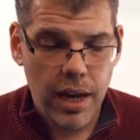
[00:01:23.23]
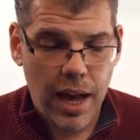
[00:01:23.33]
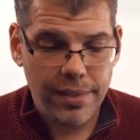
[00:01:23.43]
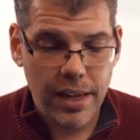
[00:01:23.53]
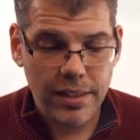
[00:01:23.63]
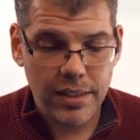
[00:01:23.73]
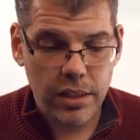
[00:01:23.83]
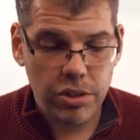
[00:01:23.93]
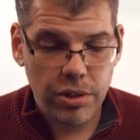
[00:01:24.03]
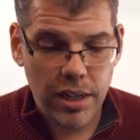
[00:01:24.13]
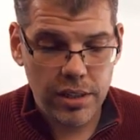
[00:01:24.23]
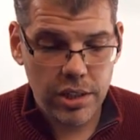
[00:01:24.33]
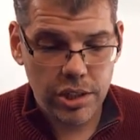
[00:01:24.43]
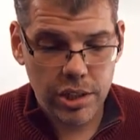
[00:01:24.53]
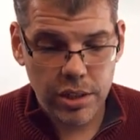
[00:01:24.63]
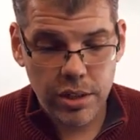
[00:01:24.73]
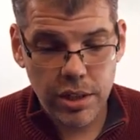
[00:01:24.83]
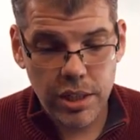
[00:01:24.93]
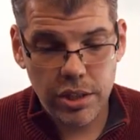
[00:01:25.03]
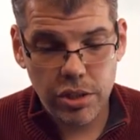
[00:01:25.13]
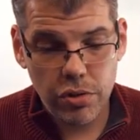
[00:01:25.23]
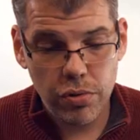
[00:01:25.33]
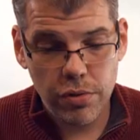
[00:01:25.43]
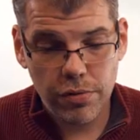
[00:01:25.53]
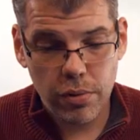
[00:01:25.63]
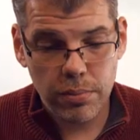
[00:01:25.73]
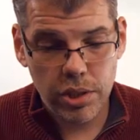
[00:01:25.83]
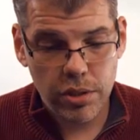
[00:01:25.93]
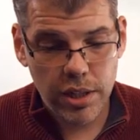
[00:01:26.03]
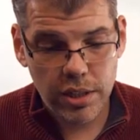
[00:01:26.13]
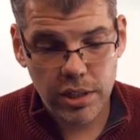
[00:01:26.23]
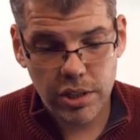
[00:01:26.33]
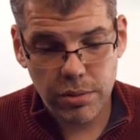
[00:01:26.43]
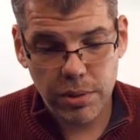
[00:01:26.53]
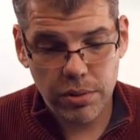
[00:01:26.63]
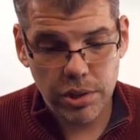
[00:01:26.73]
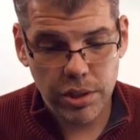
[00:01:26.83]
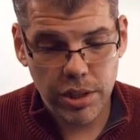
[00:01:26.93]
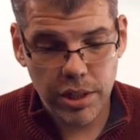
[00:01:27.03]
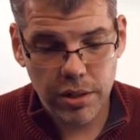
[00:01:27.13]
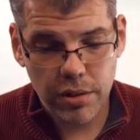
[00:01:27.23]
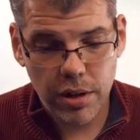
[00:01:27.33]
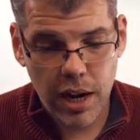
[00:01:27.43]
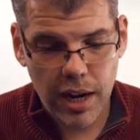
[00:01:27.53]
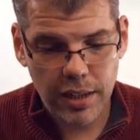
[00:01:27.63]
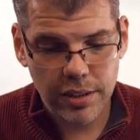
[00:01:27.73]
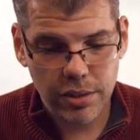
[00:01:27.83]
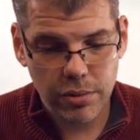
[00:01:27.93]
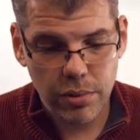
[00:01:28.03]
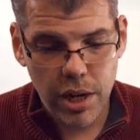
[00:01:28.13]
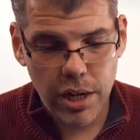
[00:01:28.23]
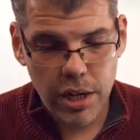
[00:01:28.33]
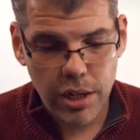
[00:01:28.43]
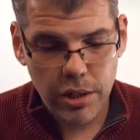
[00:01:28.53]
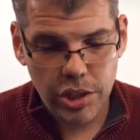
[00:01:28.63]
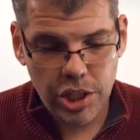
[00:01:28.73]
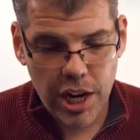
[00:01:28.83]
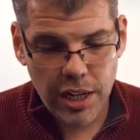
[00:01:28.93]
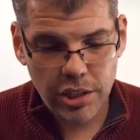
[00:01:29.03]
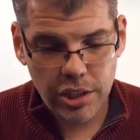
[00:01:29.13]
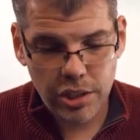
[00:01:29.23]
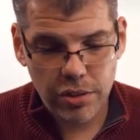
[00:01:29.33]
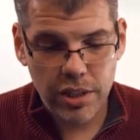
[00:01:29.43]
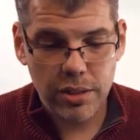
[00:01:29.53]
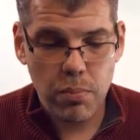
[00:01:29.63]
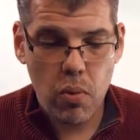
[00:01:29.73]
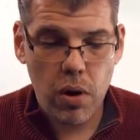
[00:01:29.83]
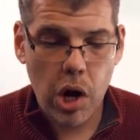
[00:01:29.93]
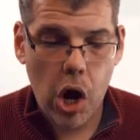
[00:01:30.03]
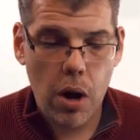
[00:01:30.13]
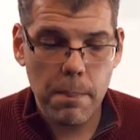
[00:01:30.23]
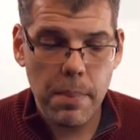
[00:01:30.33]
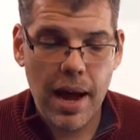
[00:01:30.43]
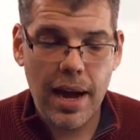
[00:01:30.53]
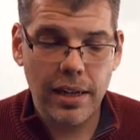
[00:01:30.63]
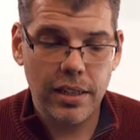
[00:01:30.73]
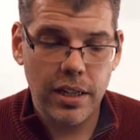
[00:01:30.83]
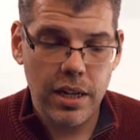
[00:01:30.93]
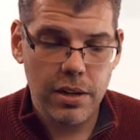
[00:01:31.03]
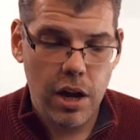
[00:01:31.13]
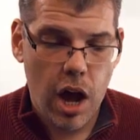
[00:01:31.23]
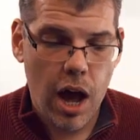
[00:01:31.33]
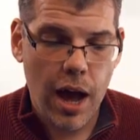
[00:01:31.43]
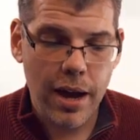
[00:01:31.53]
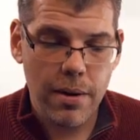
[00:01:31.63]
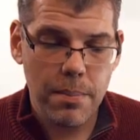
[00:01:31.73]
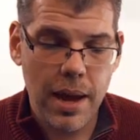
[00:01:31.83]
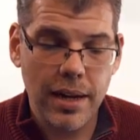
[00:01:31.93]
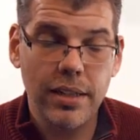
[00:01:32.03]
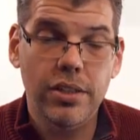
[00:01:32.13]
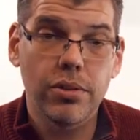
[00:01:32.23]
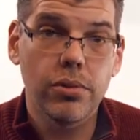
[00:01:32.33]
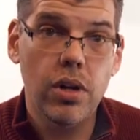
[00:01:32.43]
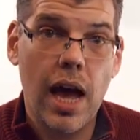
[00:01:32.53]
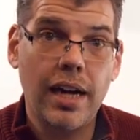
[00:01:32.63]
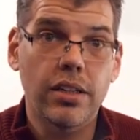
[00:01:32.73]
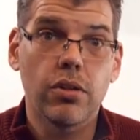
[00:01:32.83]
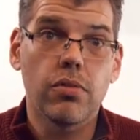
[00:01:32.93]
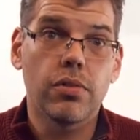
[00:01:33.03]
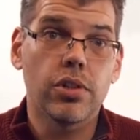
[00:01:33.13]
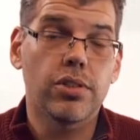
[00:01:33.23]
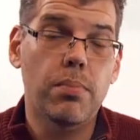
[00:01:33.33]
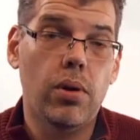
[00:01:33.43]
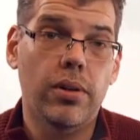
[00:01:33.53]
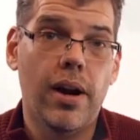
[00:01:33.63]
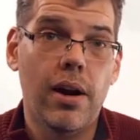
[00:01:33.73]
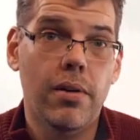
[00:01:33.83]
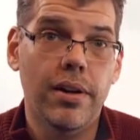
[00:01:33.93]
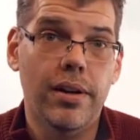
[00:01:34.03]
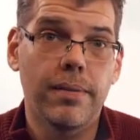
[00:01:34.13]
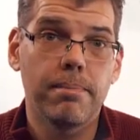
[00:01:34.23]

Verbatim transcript: At that sudden transition, this uniform stress distribution here has to change into this more compact, higher magnitude acting over a smaller area.